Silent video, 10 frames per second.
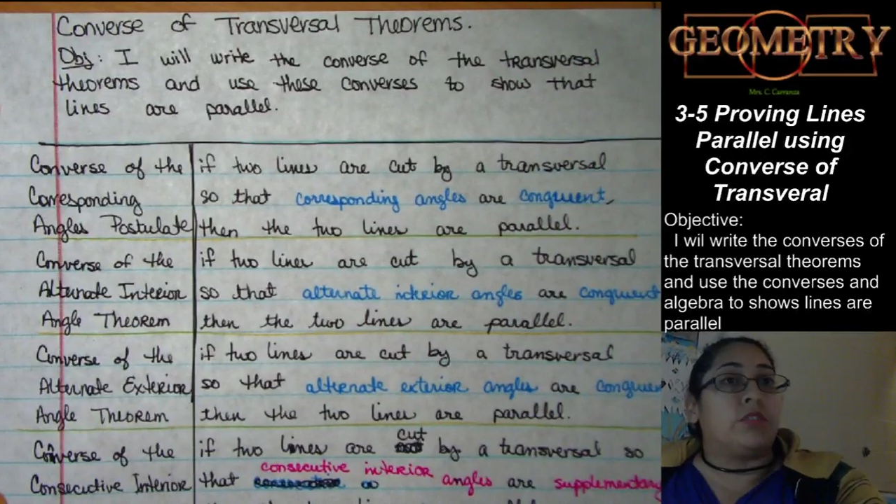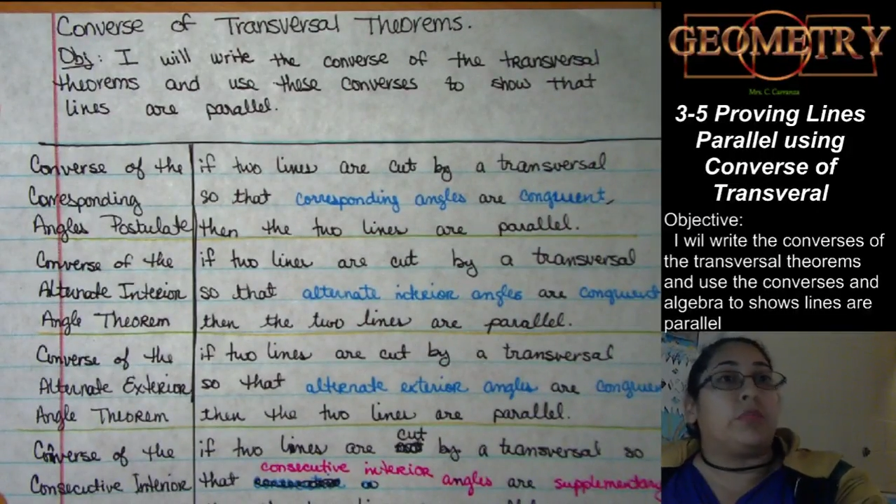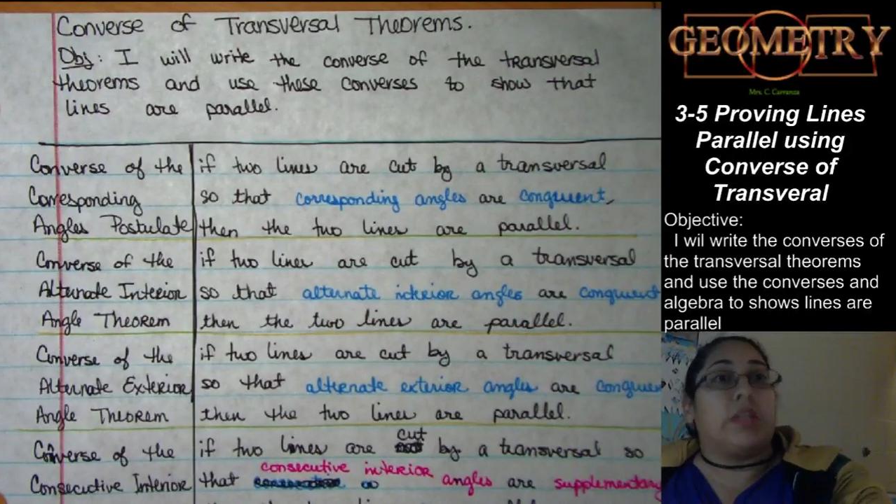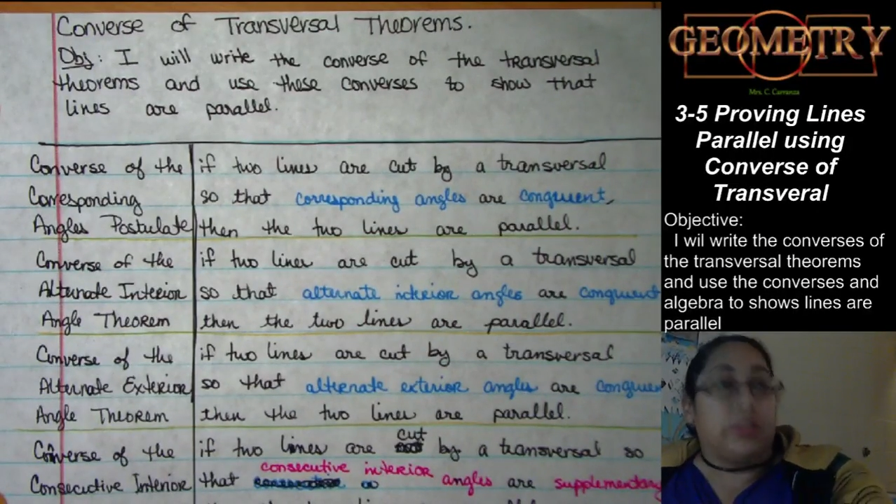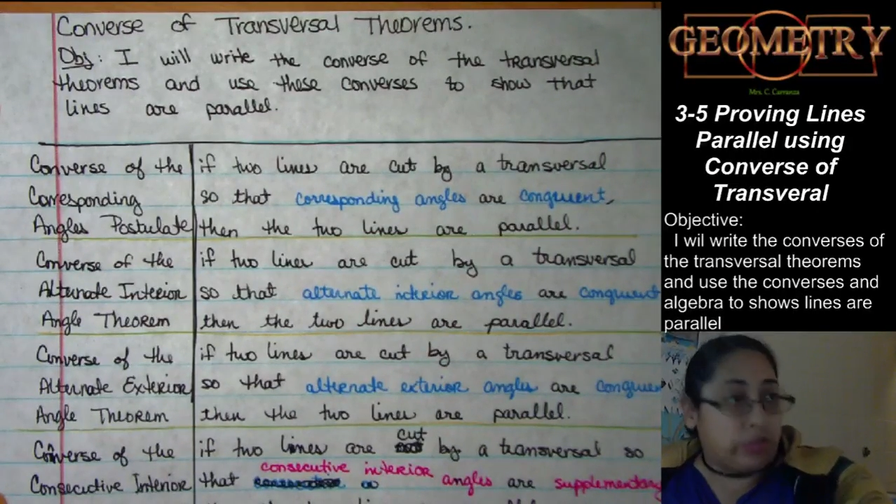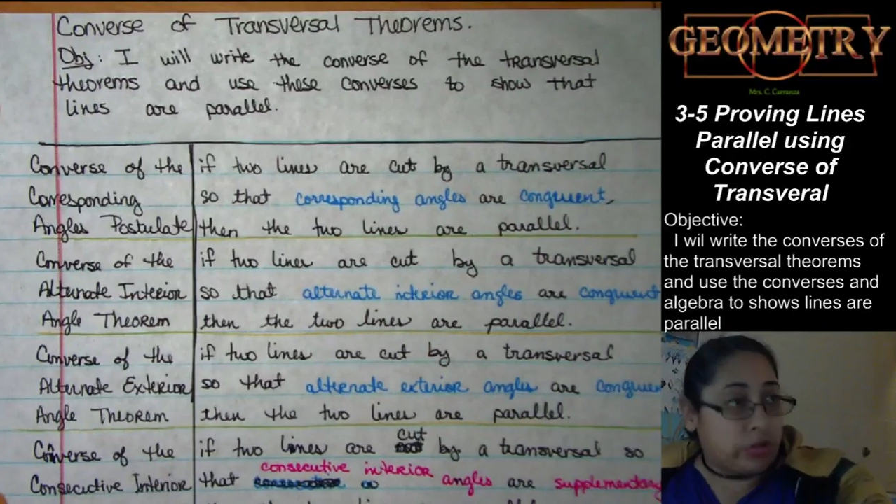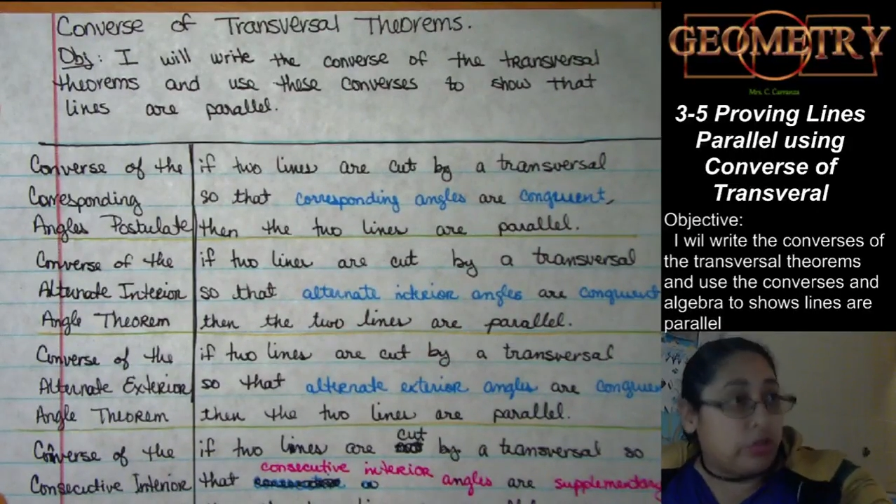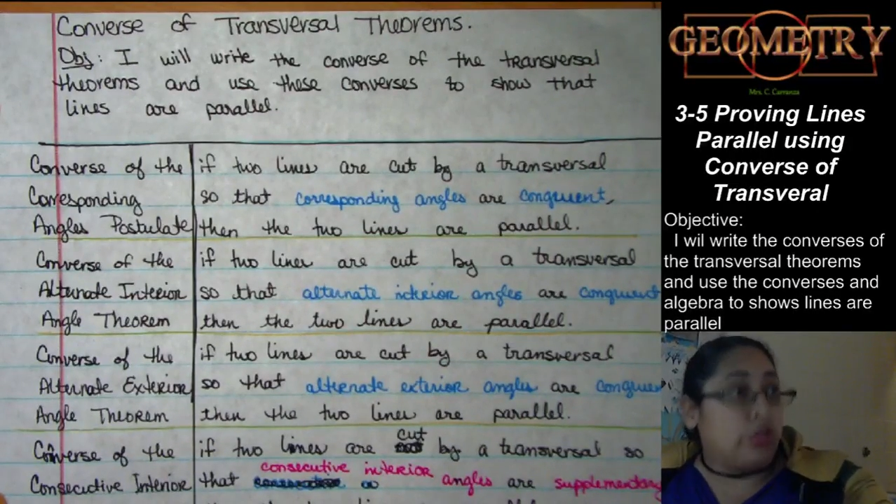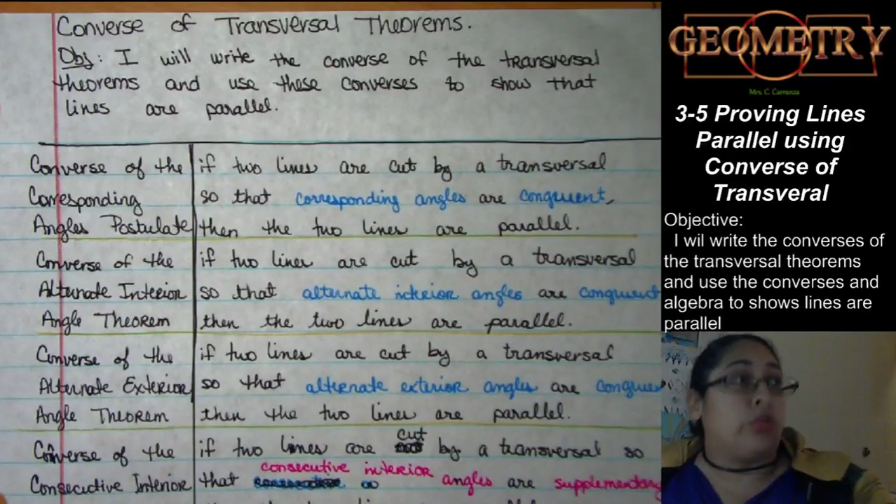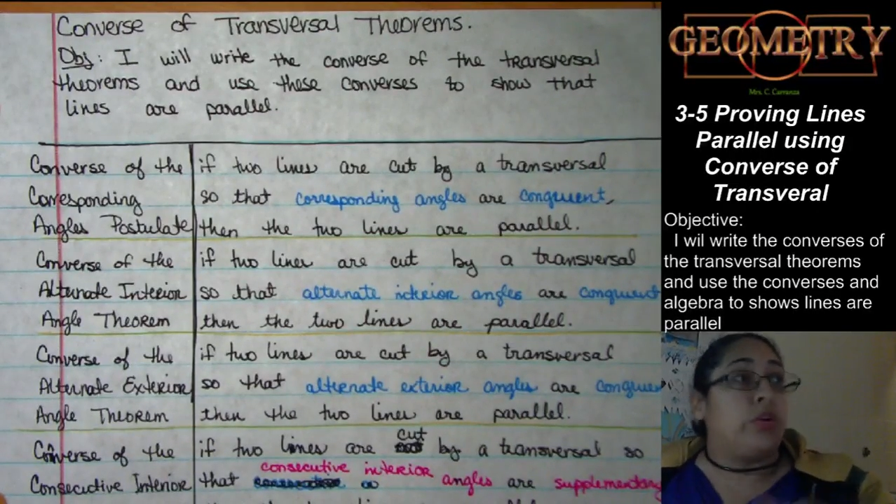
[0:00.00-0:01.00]
either
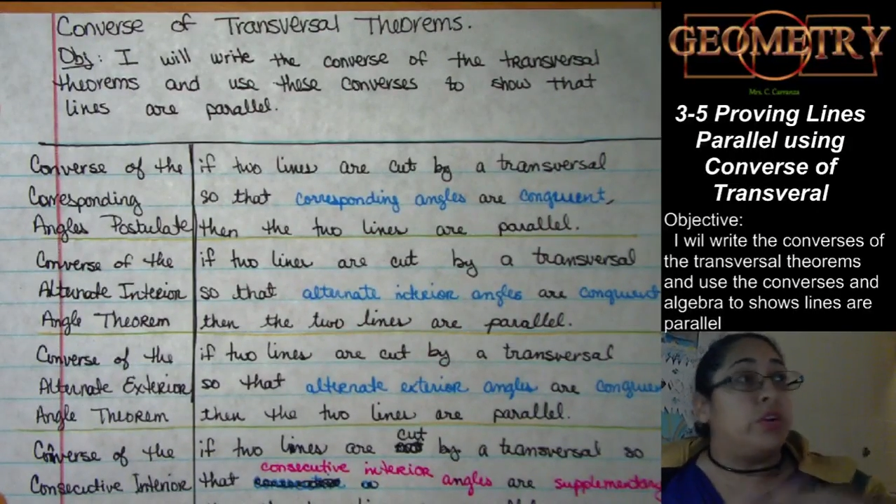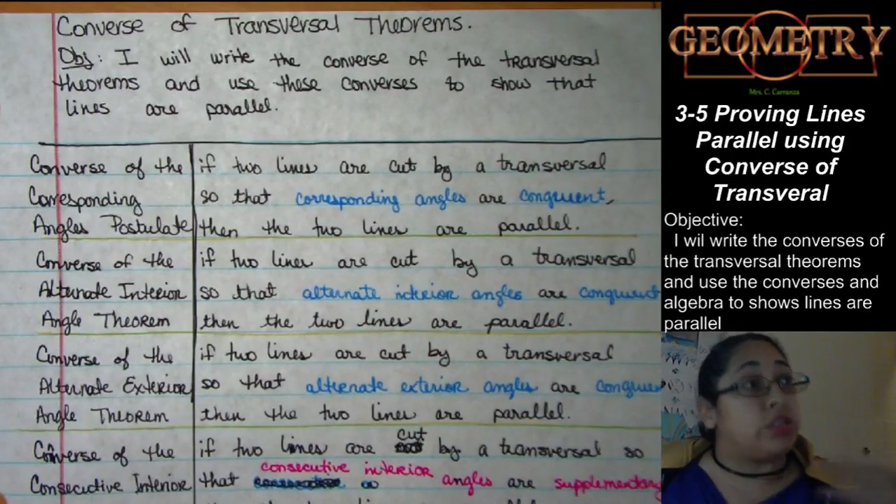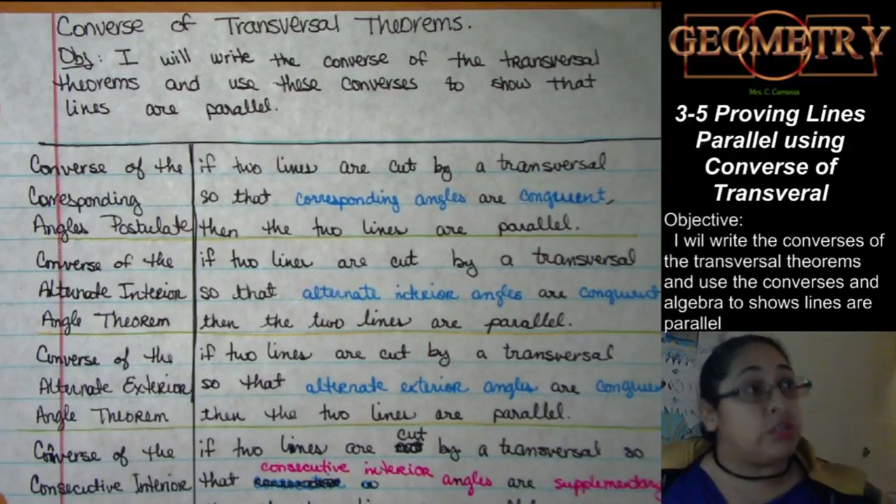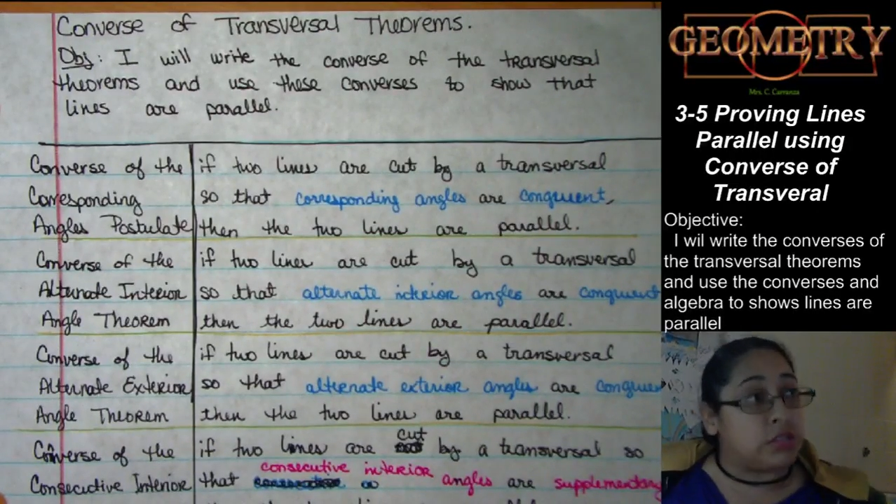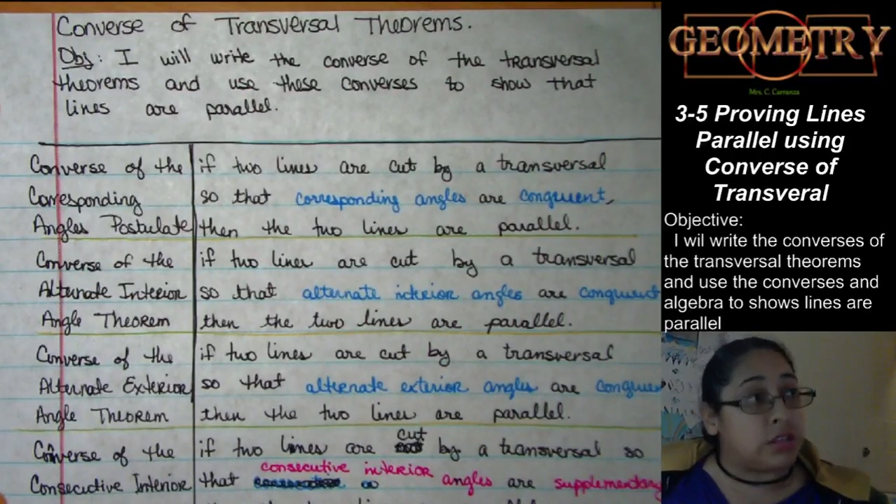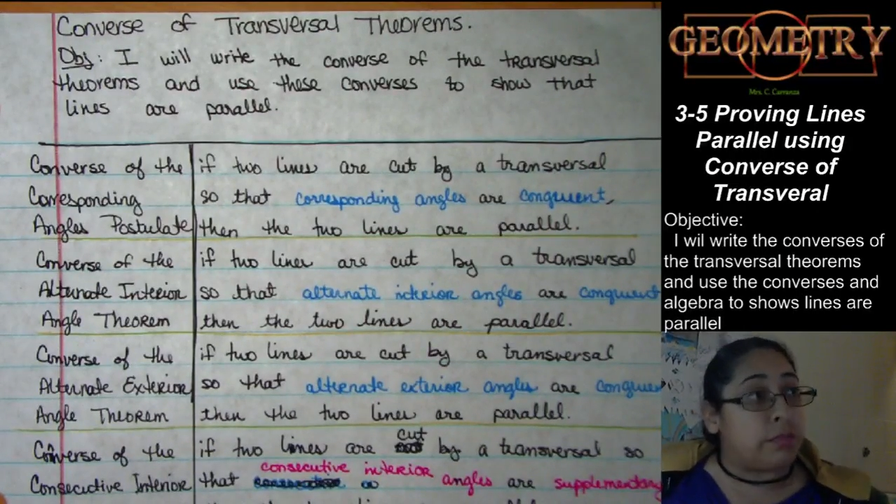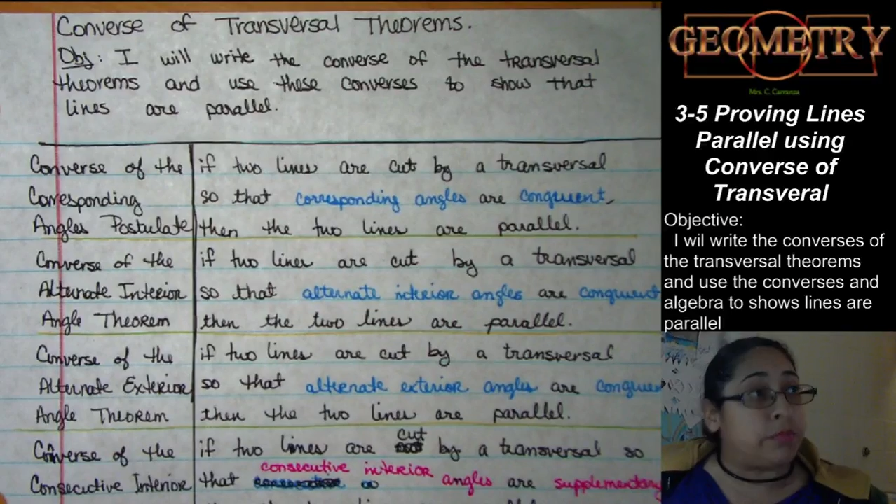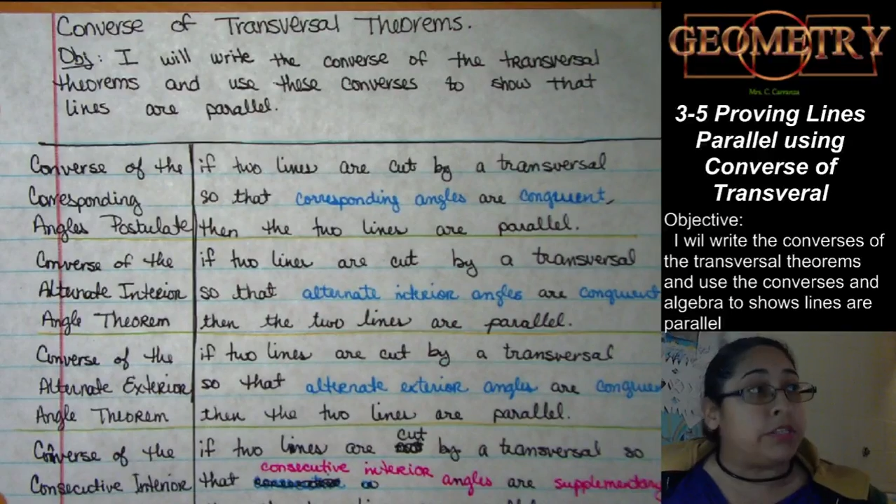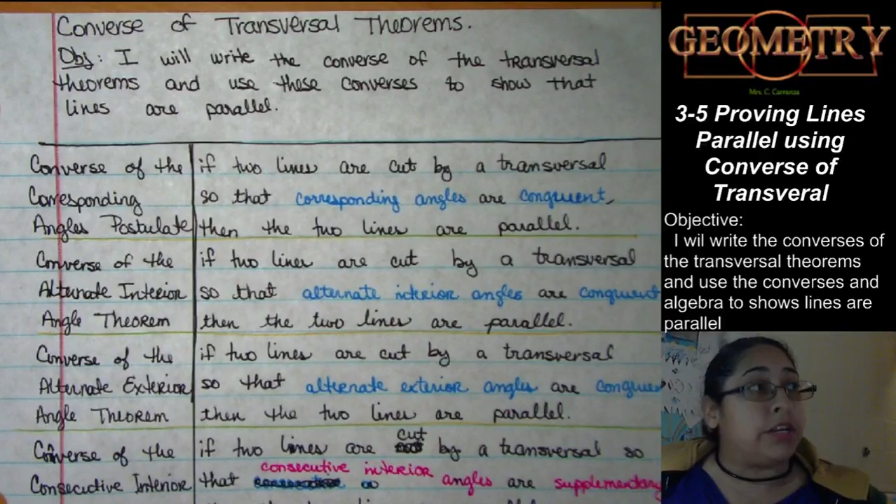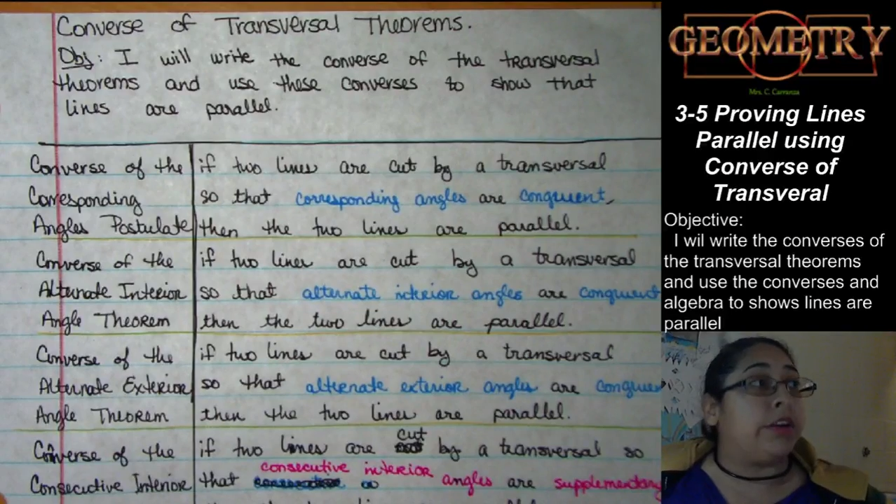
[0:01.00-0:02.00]
congruent or
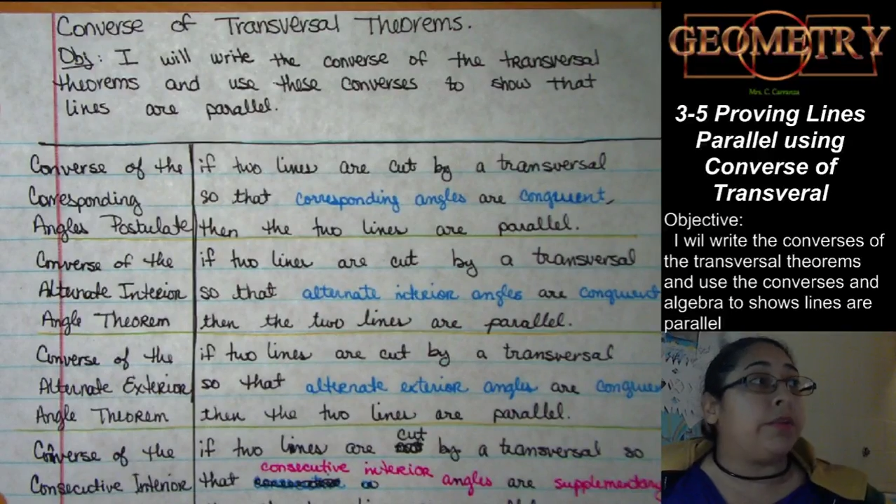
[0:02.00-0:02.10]
supplementary.